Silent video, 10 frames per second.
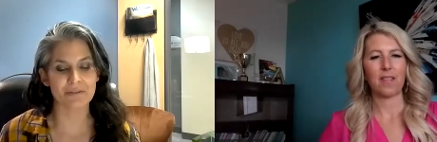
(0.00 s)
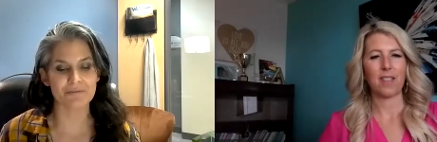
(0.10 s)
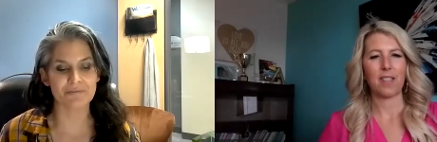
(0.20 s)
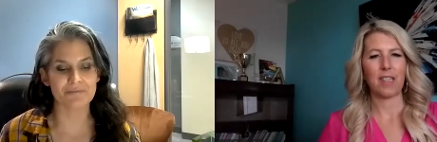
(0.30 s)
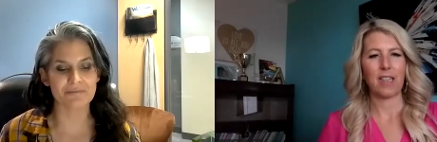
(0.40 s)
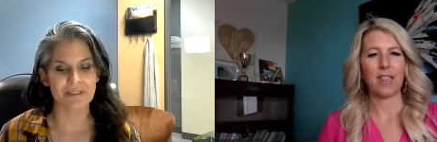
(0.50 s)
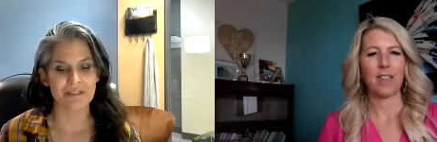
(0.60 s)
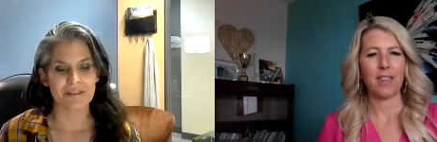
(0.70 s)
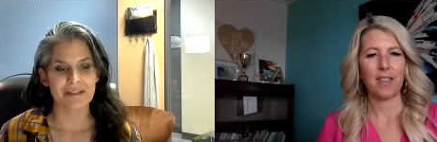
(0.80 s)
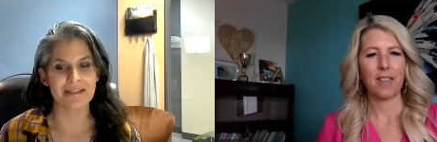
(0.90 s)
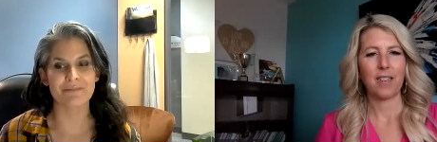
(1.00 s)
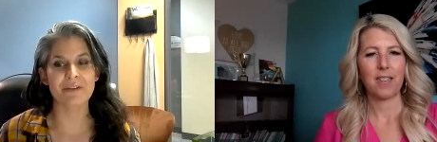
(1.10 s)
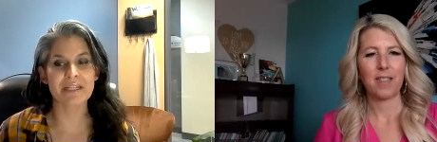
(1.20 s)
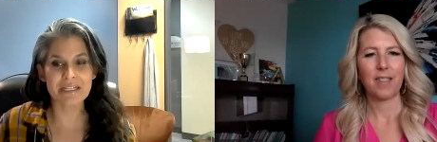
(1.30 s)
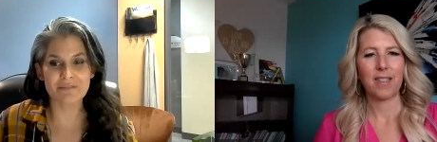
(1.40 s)
Speaker 1: feel an
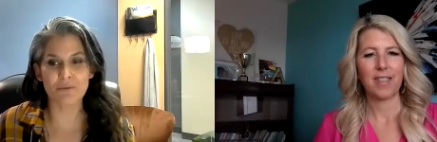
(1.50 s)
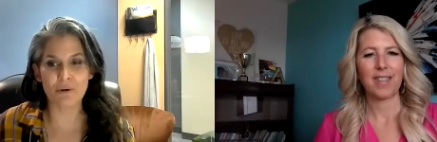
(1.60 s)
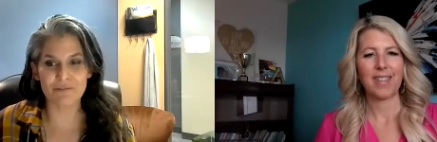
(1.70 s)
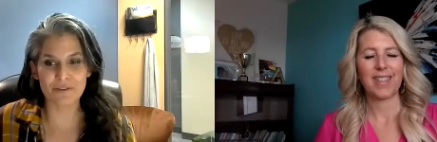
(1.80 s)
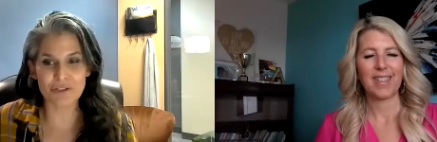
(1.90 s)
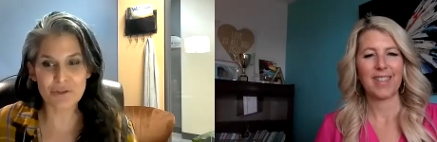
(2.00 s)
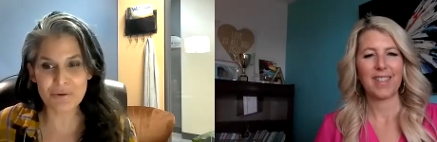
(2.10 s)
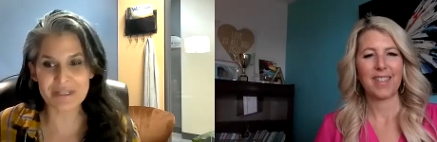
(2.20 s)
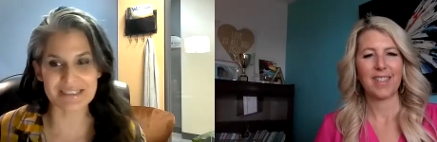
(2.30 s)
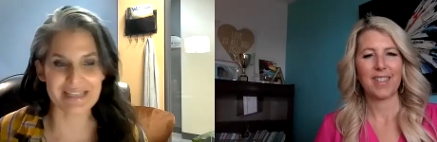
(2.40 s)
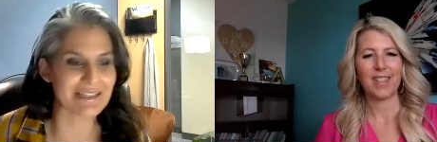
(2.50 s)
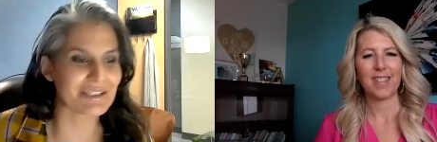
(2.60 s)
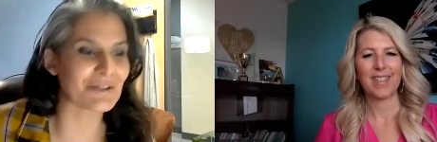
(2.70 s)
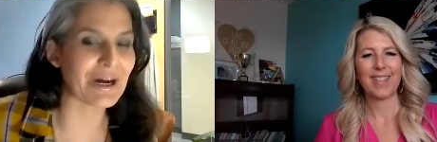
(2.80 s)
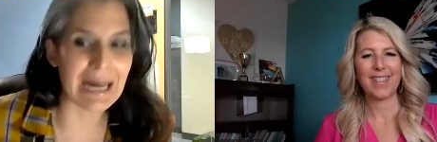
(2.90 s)
affinity for for you is
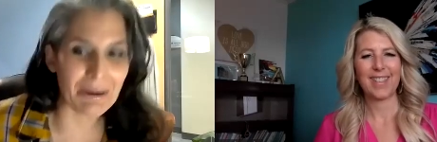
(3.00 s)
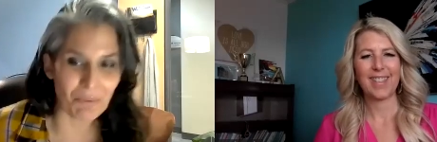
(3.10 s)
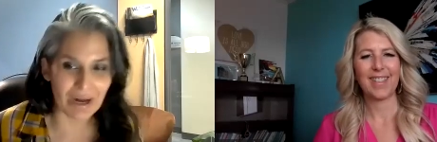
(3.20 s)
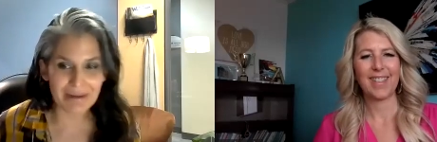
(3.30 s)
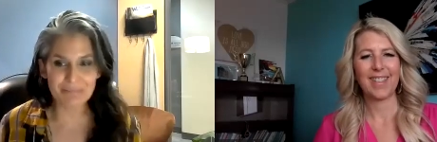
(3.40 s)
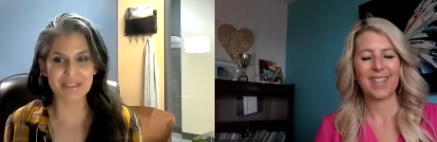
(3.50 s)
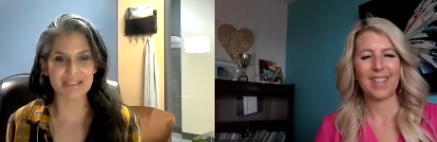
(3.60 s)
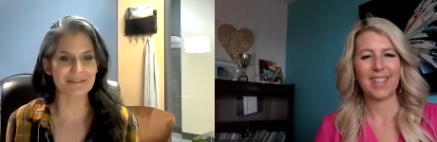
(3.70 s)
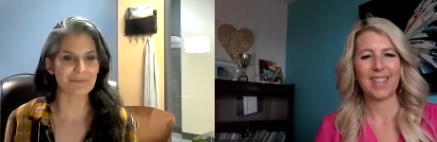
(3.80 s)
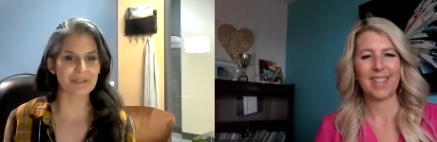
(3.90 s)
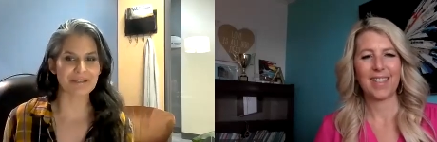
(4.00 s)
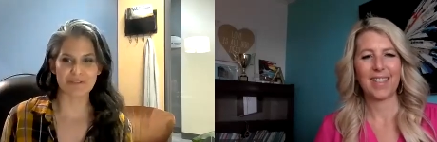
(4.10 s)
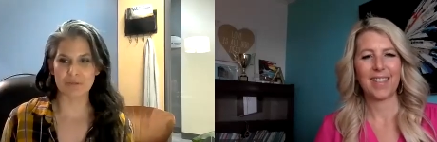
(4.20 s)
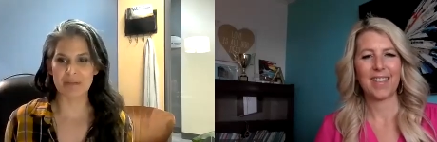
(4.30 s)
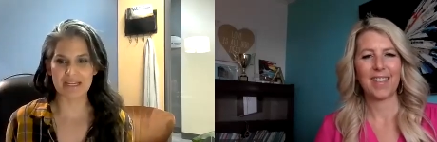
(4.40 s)
that you know i want to be one
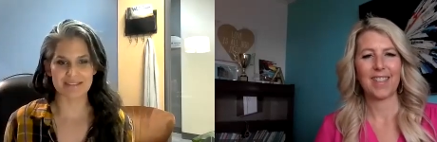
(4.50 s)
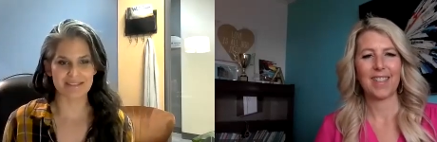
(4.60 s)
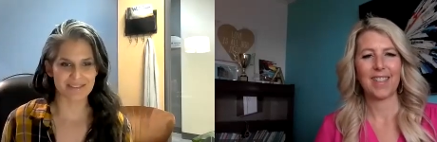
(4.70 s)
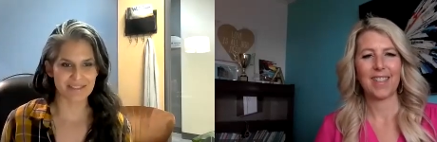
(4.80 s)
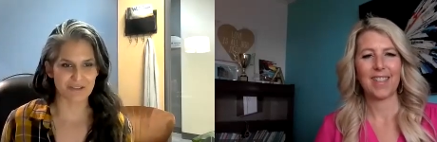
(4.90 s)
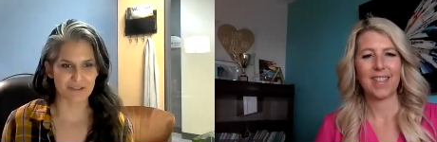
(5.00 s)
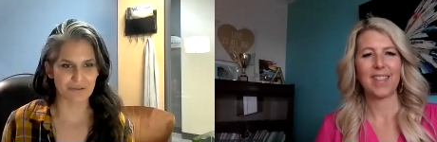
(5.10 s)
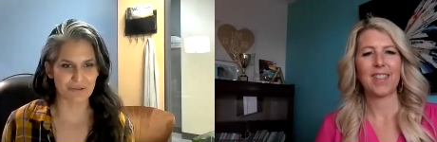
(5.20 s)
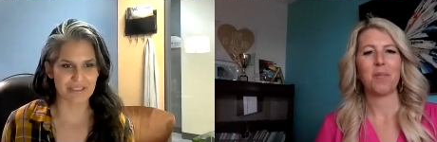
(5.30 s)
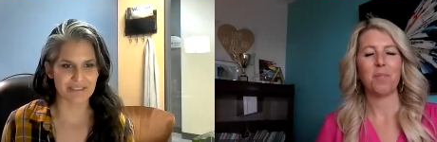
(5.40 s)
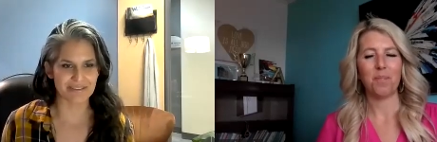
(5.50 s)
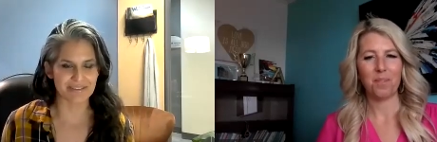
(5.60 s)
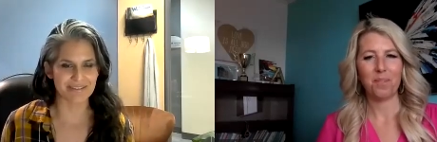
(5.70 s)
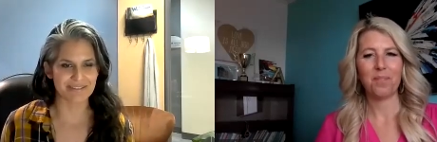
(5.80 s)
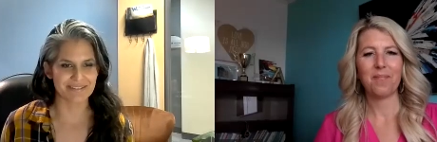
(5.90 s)
of your best success
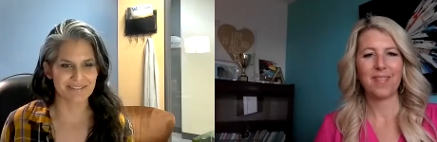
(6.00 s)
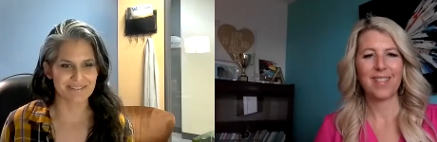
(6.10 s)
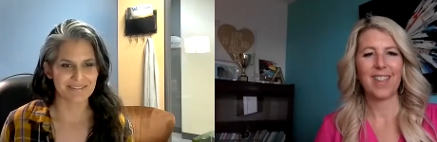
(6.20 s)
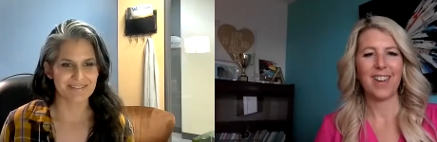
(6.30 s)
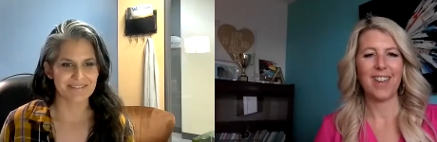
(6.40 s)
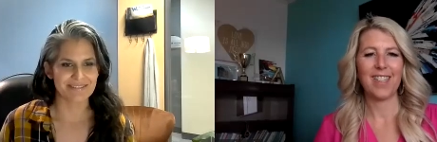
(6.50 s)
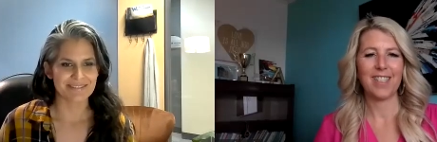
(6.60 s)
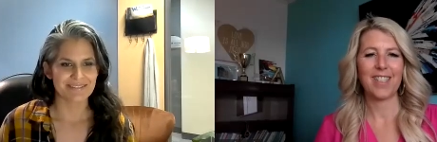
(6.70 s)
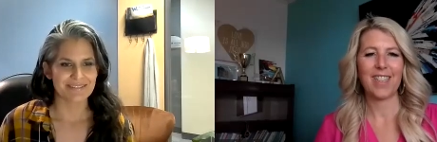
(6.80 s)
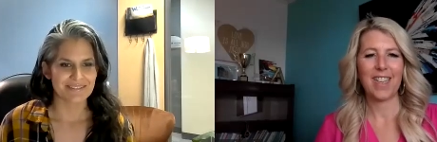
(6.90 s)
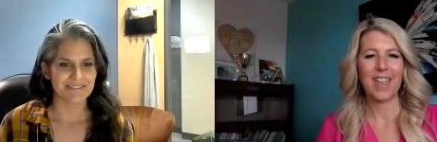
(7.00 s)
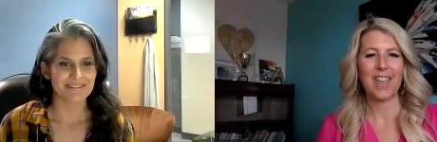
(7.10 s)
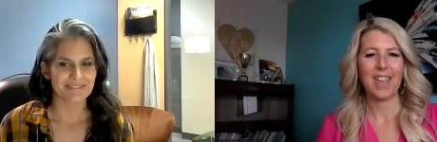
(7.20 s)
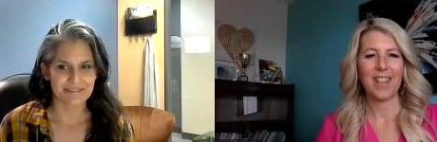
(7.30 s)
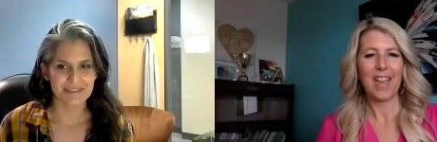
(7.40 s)
stories
Speaker 2: mm-hmm. nice
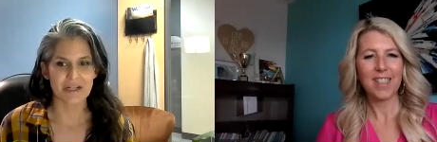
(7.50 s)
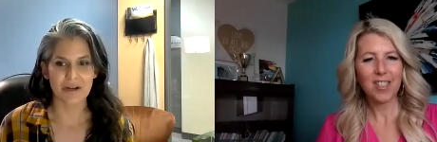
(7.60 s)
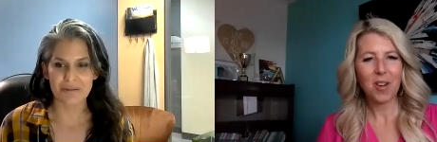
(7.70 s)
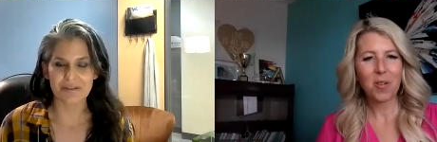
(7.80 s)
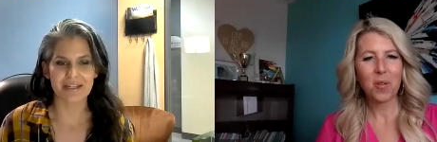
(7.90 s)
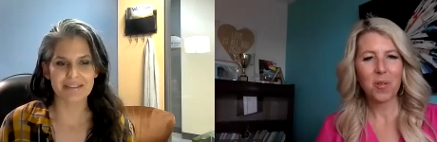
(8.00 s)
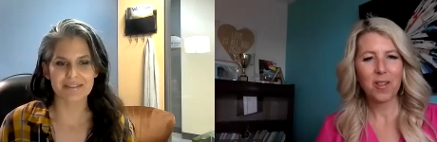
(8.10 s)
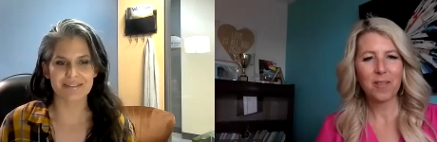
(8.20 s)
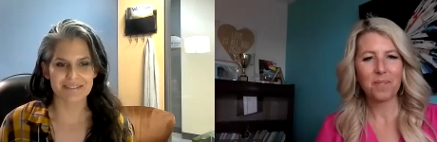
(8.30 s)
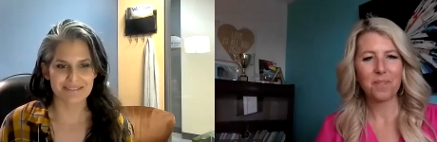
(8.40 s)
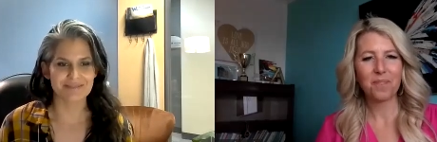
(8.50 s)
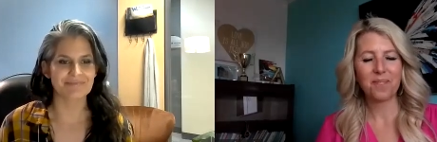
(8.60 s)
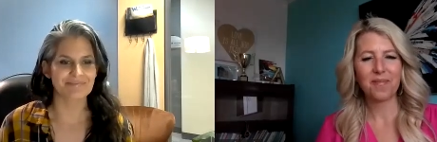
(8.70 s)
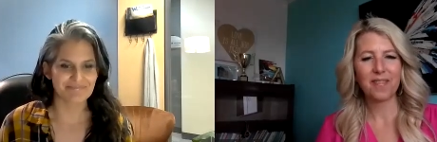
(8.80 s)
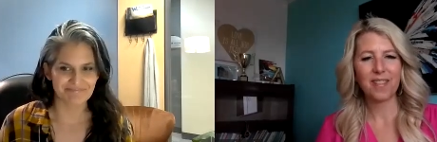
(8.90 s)
you that's know?
Speaker 1: so
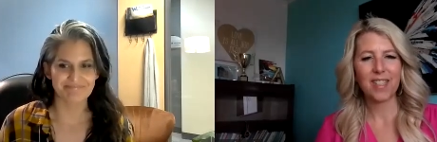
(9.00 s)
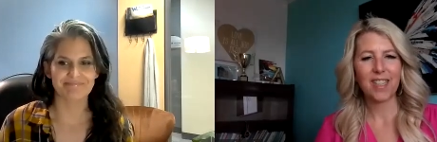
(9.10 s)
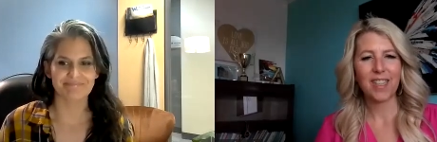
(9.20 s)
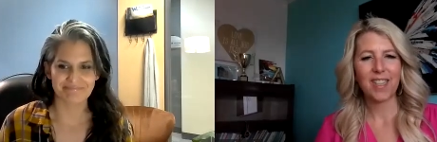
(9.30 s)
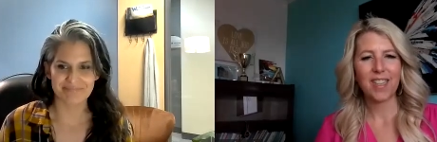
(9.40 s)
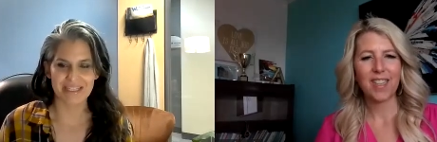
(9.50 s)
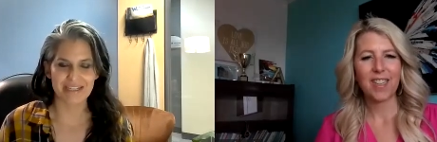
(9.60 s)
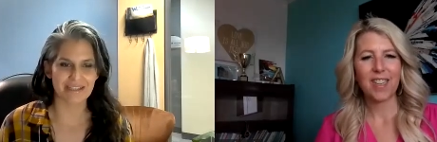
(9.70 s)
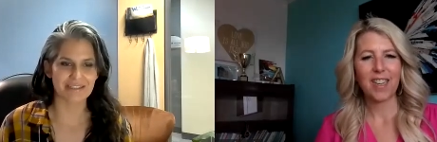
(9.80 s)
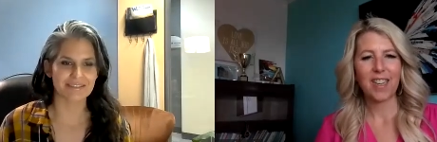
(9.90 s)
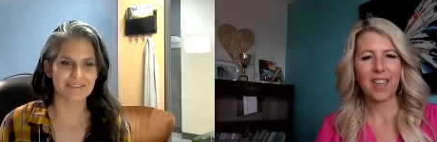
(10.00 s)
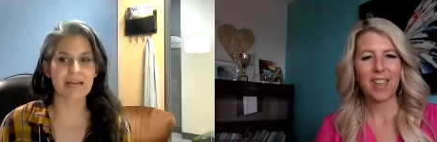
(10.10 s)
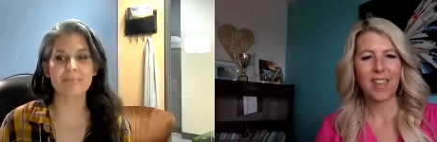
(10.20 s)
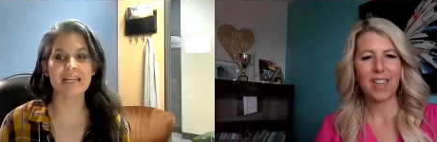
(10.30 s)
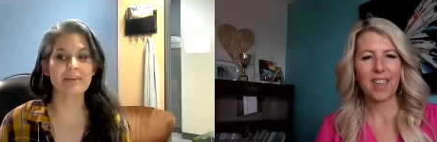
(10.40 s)
yeah.
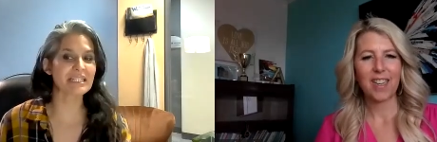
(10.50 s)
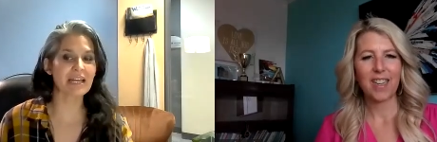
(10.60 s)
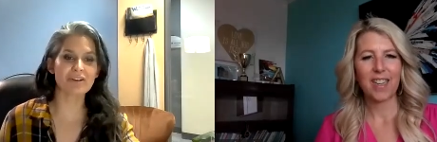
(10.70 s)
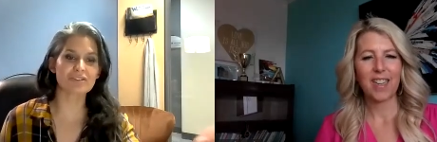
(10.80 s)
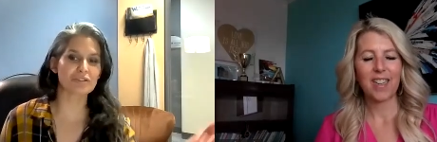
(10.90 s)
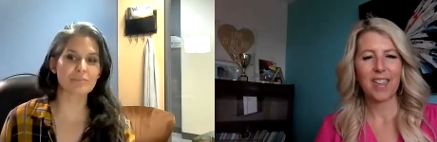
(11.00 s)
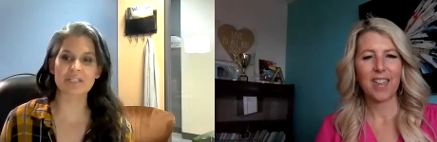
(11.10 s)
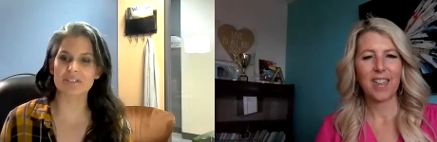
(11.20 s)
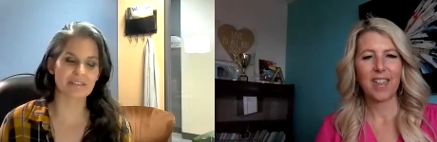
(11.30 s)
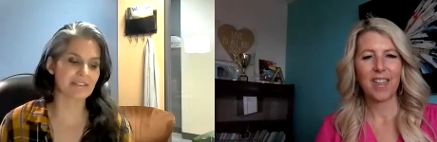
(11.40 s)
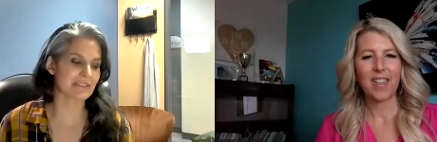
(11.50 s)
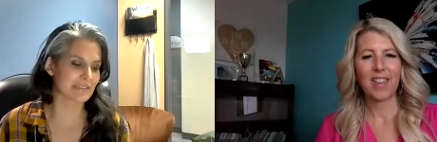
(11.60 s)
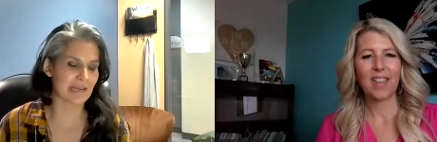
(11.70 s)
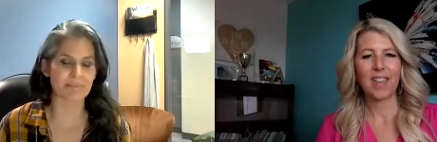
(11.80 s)
I mean, but that also speaks to the